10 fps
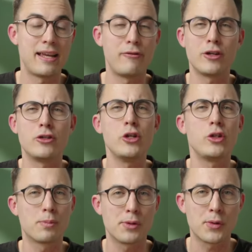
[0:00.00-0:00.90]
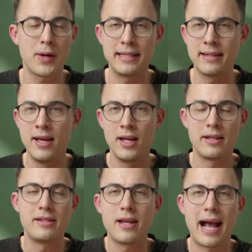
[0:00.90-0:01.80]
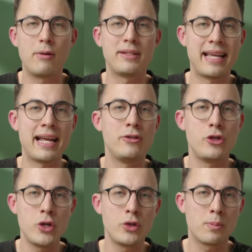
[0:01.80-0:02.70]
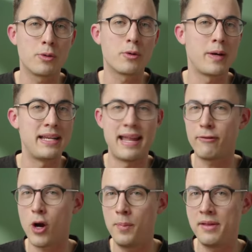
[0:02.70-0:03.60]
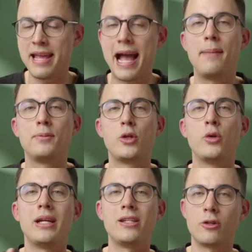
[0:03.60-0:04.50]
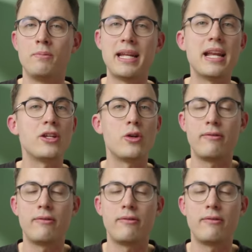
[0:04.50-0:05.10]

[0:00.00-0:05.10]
If you're new to Procreate, I would say new to Procreate, never open the app to intermediate.